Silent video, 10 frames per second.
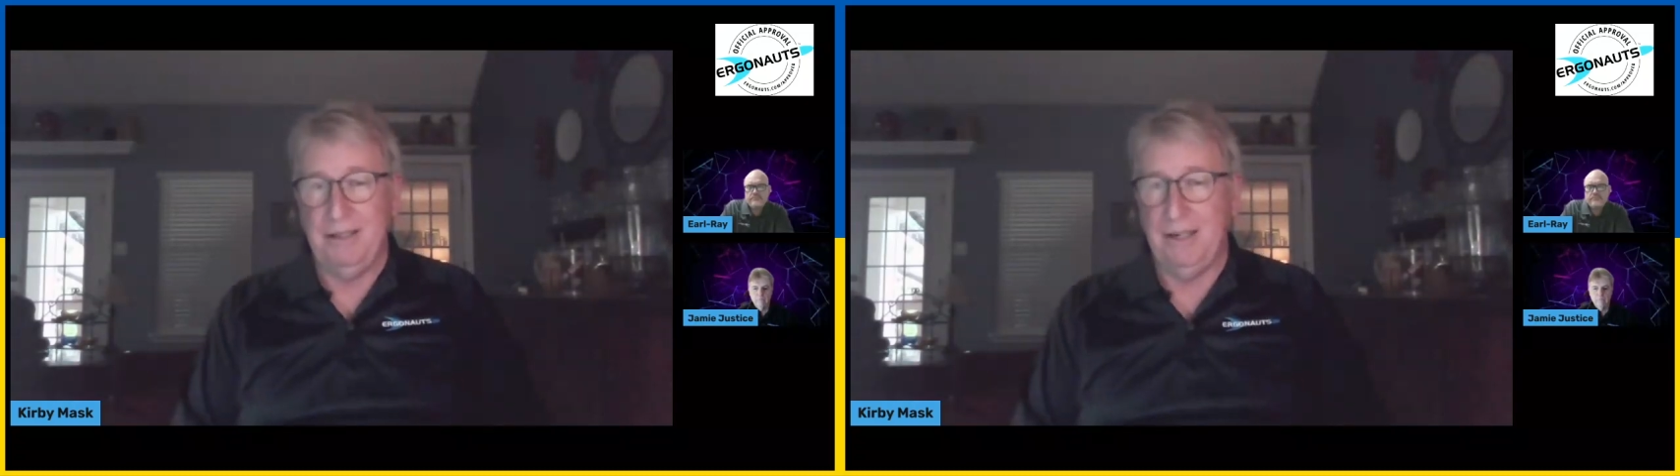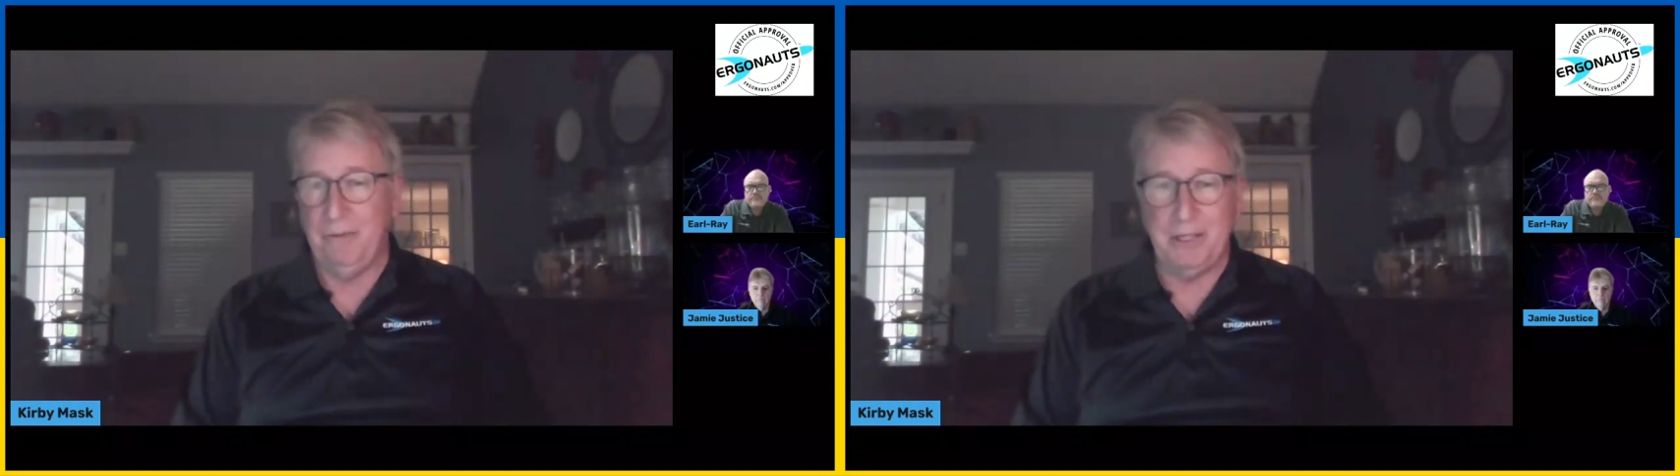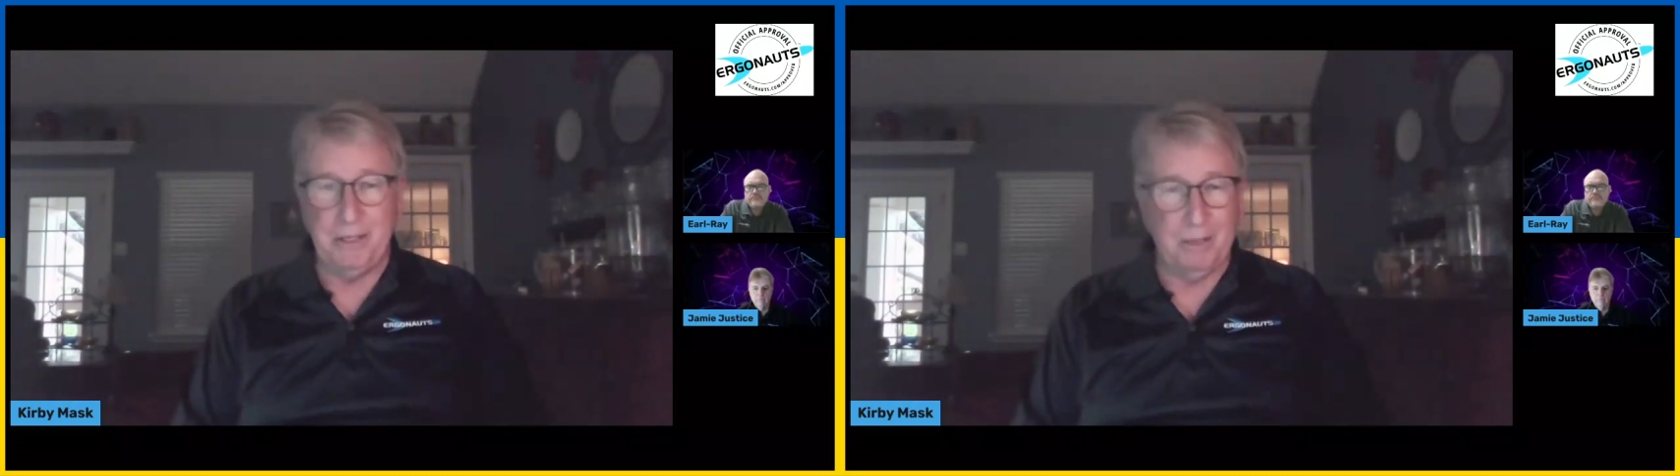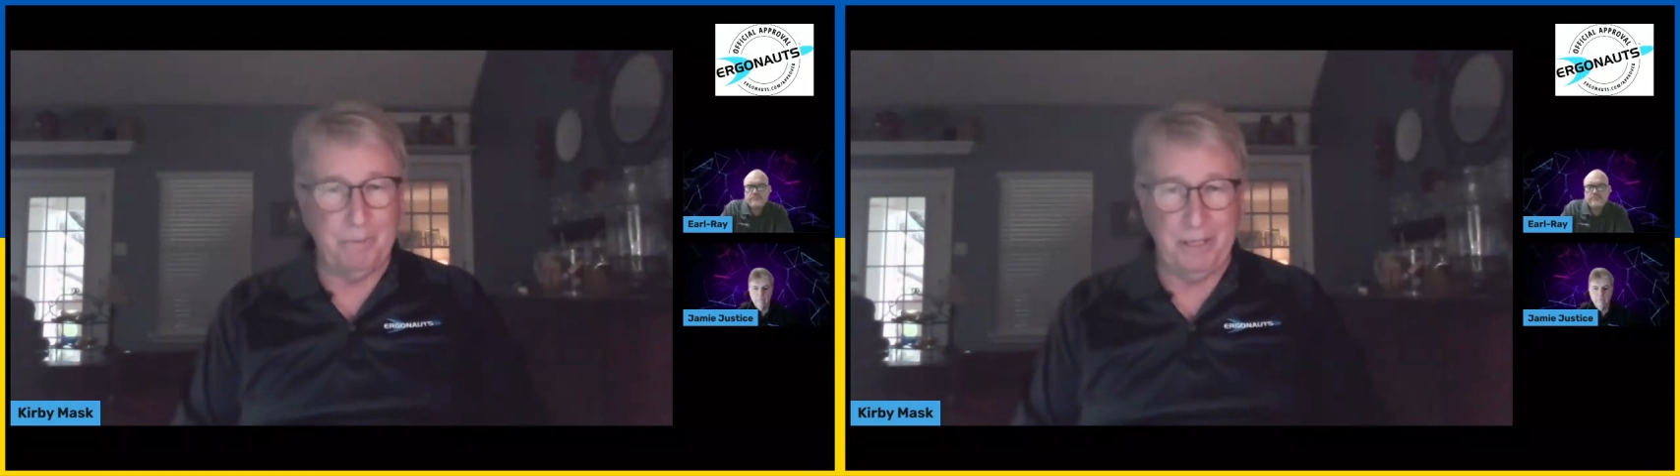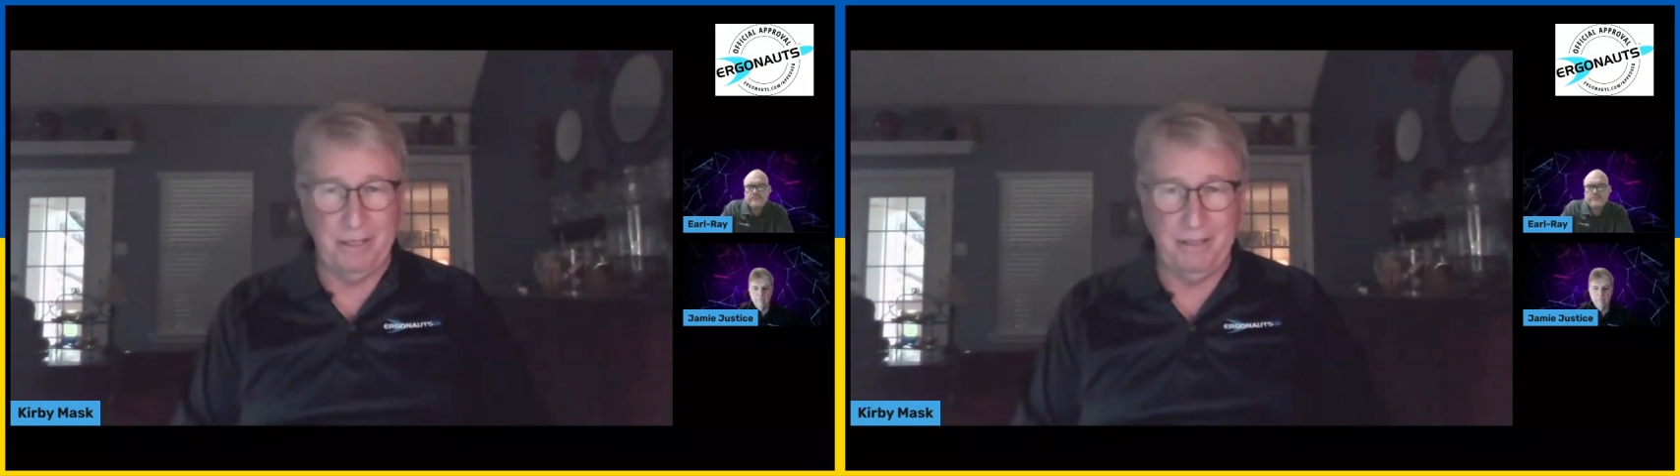every
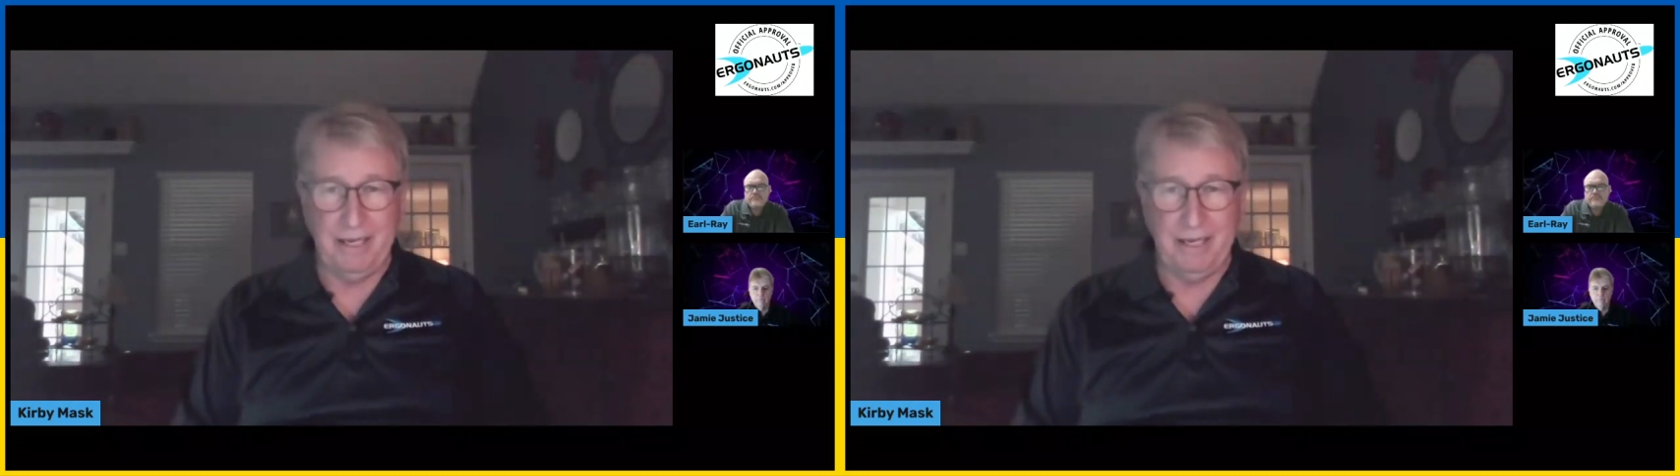company